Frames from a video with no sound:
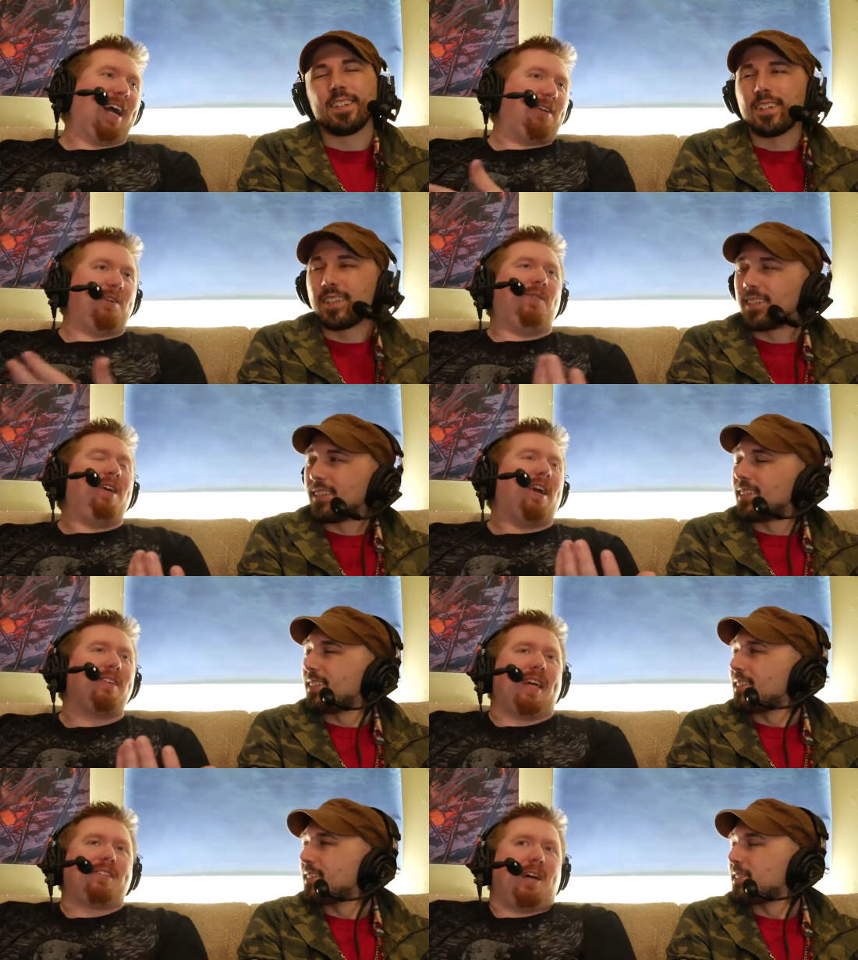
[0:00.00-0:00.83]
Speaker 1: I don't know
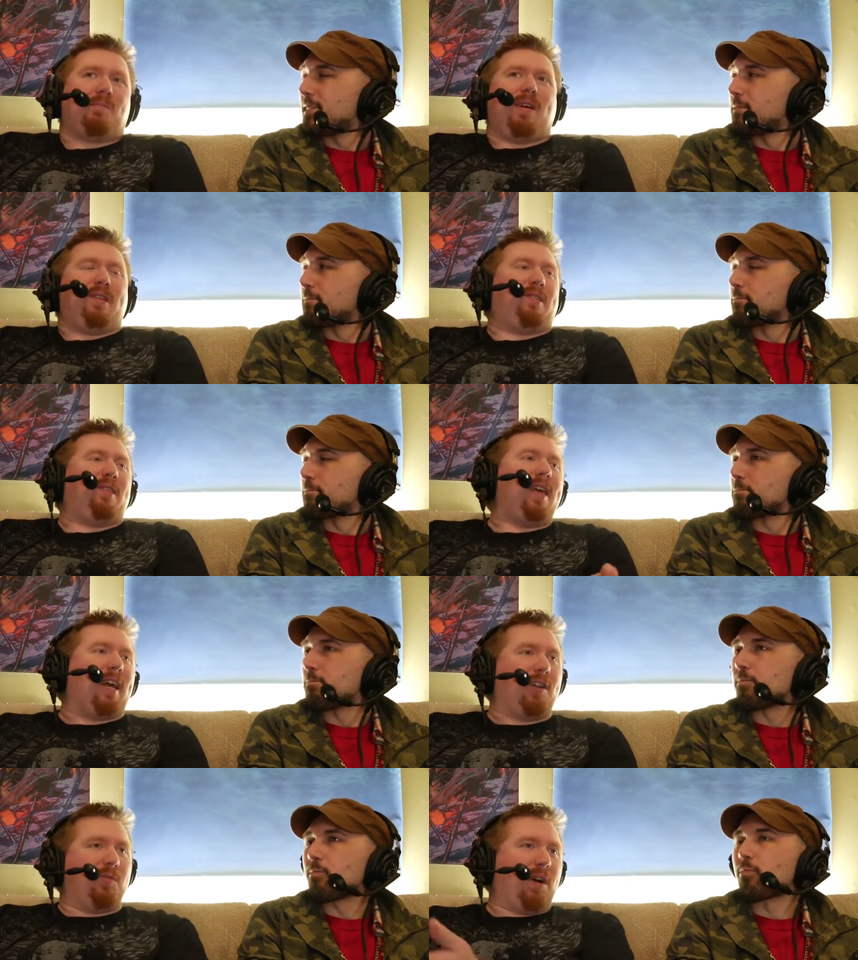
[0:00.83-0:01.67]
because that's not my
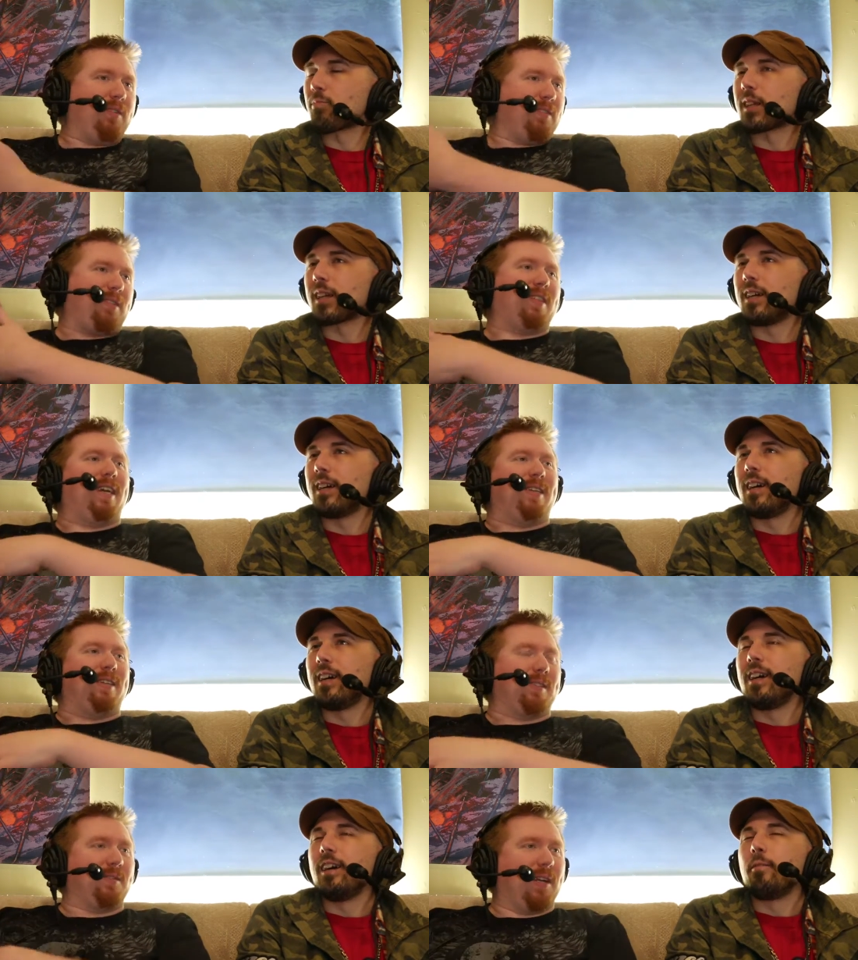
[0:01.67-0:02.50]
thing. I do other
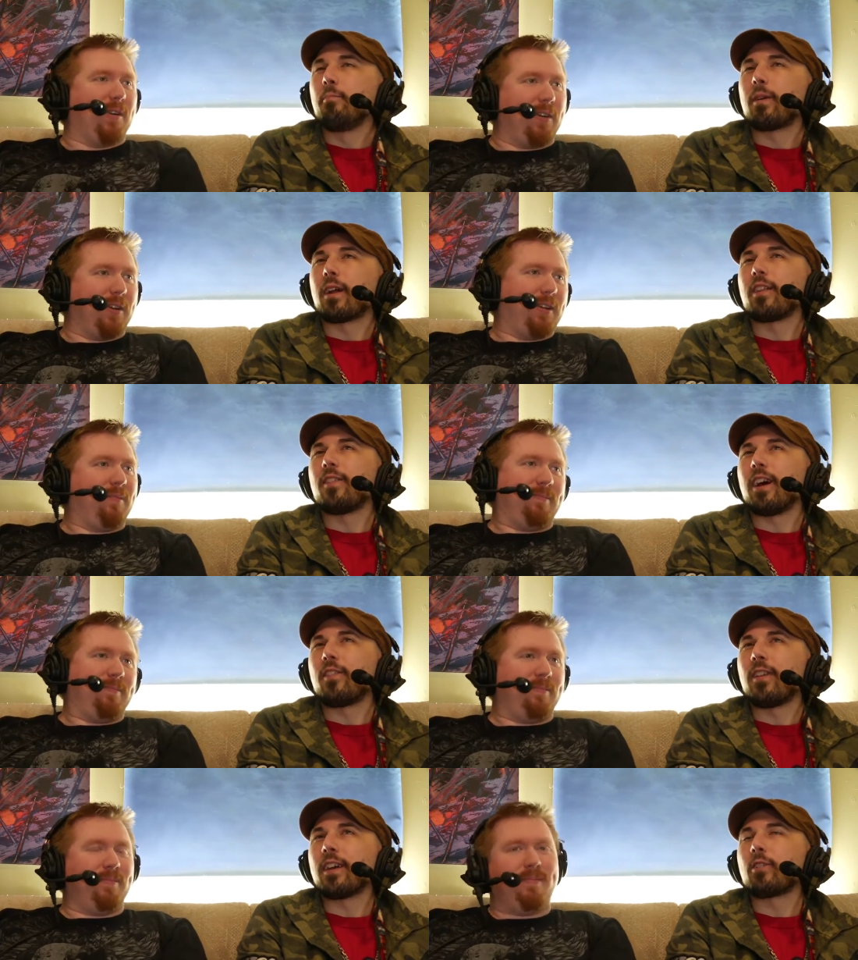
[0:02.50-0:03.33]
things or whatever. I,
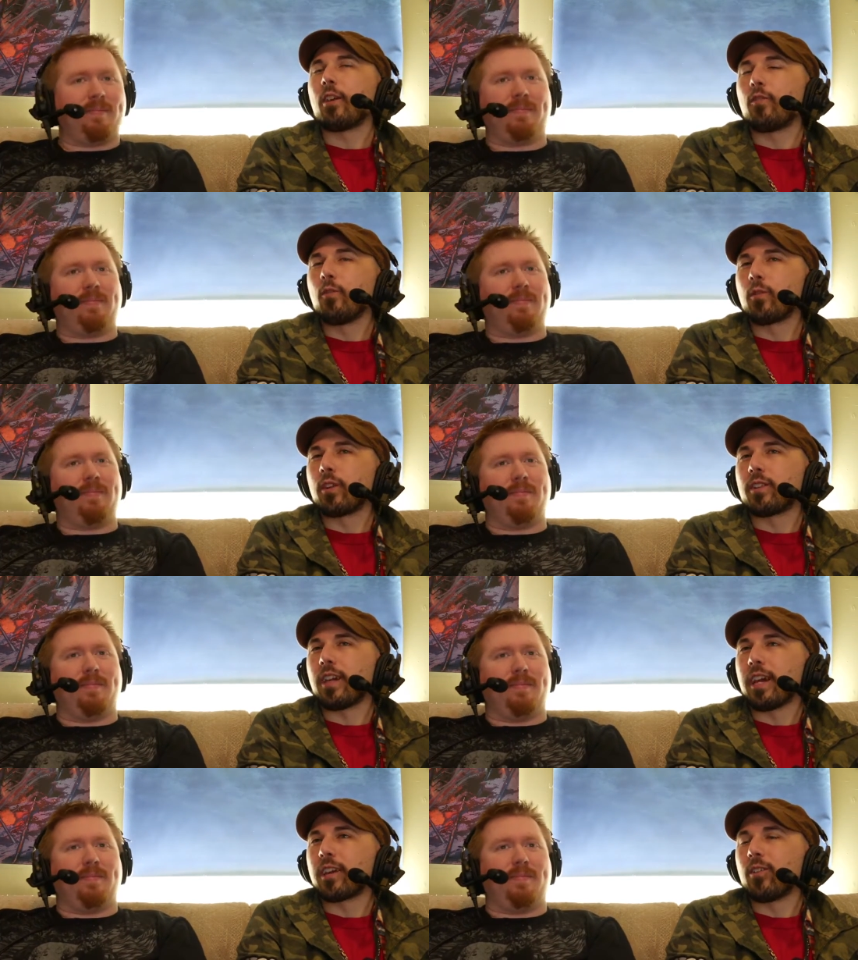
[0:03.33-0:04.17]
Speaker 2: I think if you were to
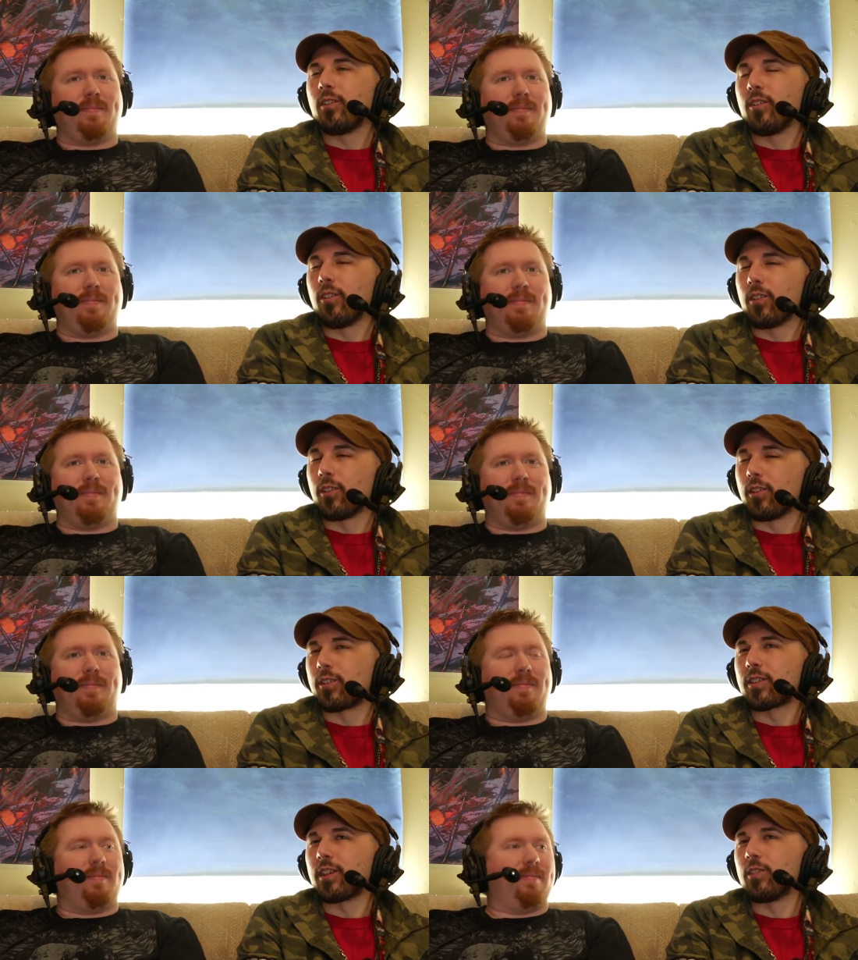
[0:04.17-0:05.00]
take
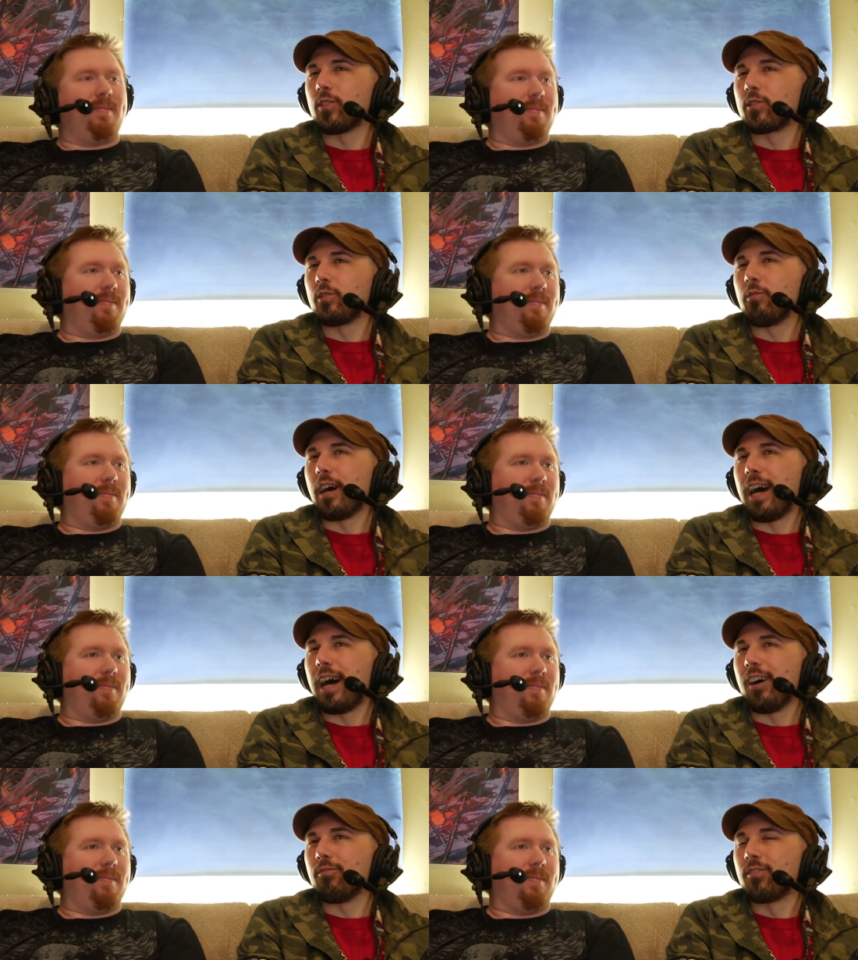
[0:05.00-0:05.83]
the skills you
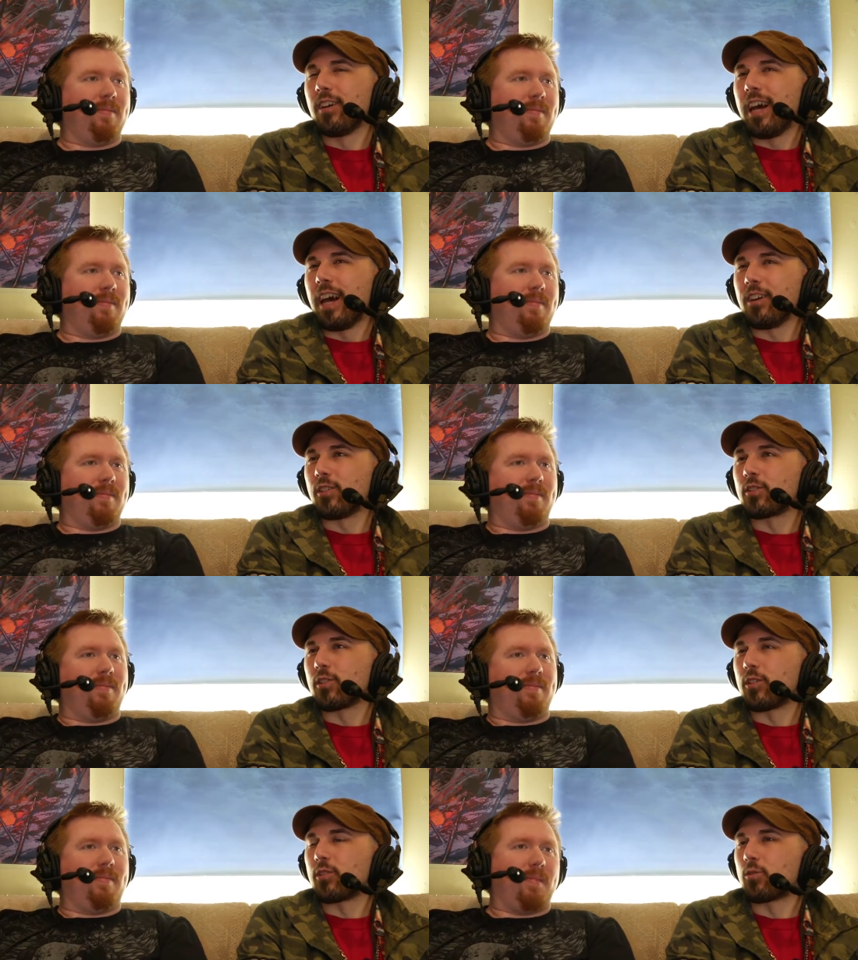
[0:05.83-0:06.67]
have and
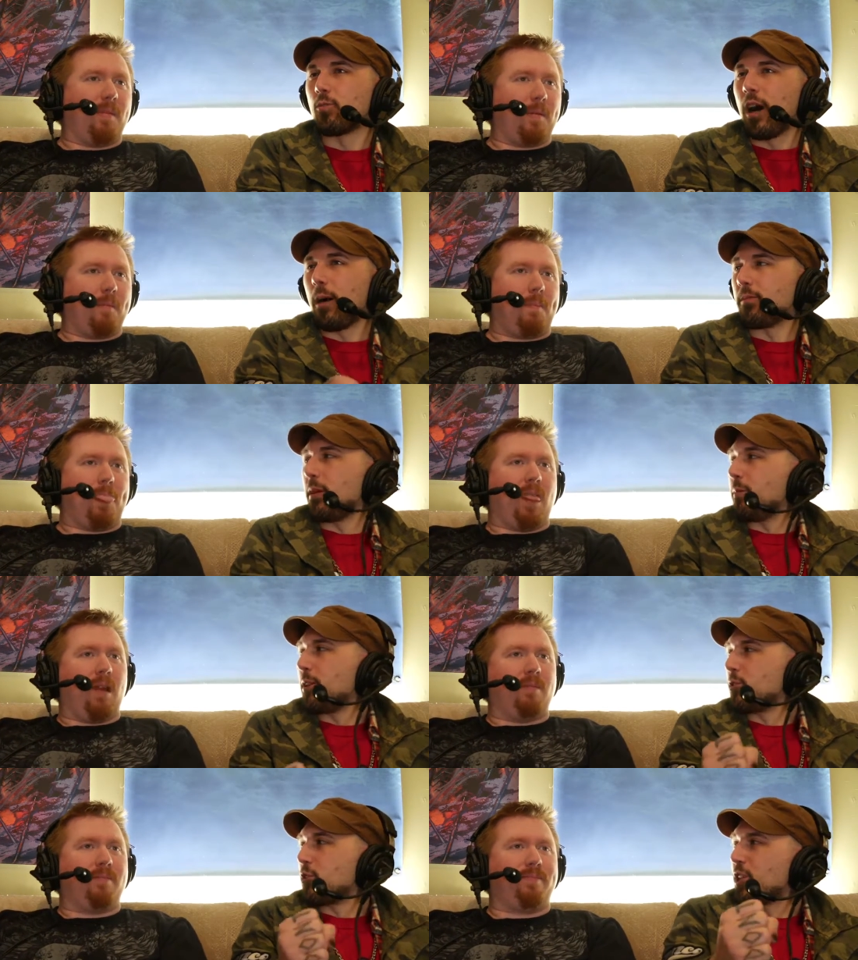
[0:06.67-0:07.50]
just swap them
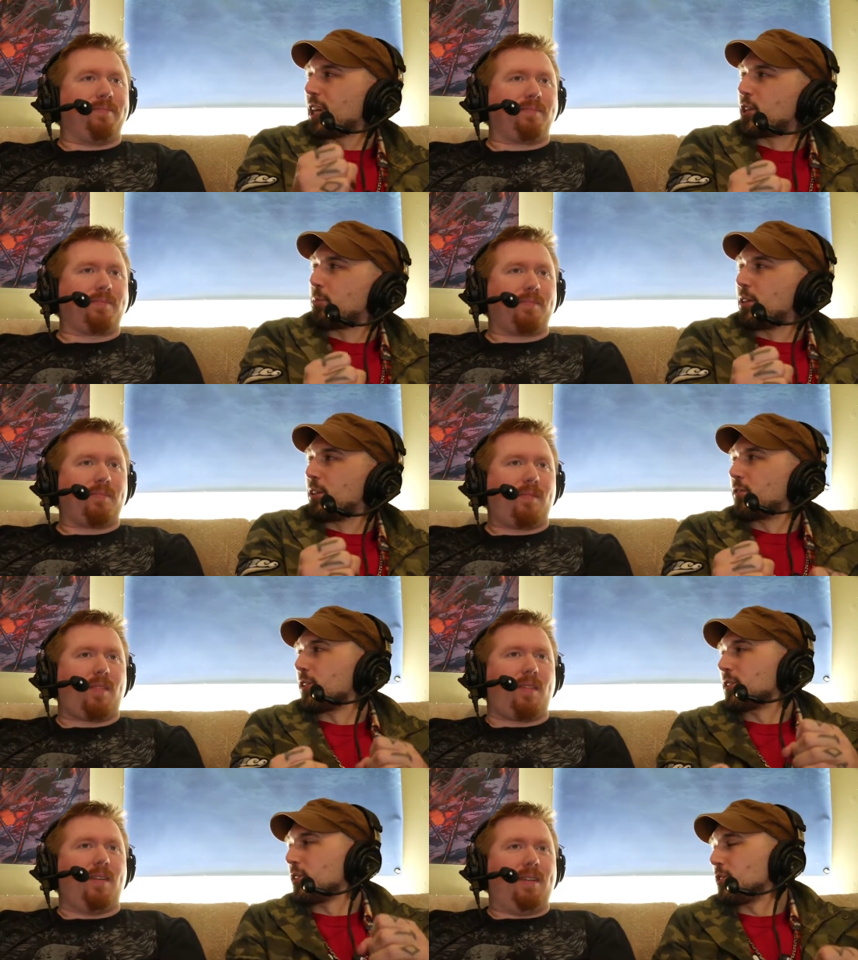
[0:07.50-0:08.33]
interchangeably for
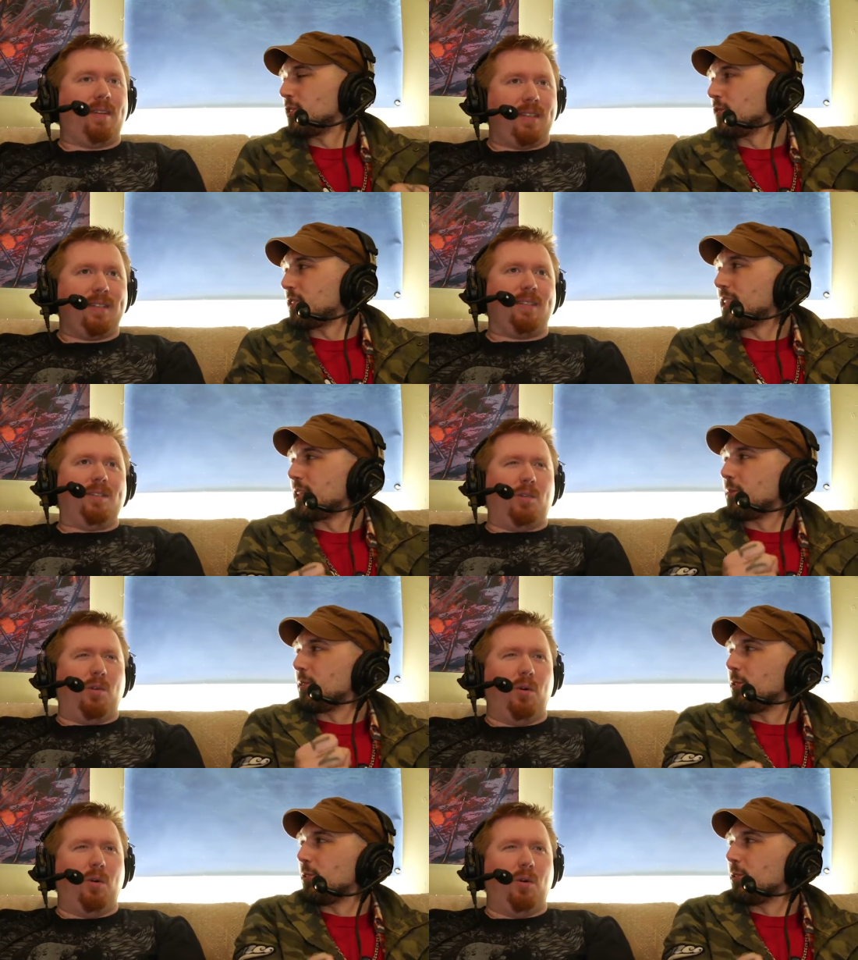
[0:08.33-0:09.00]
the skills you've seen him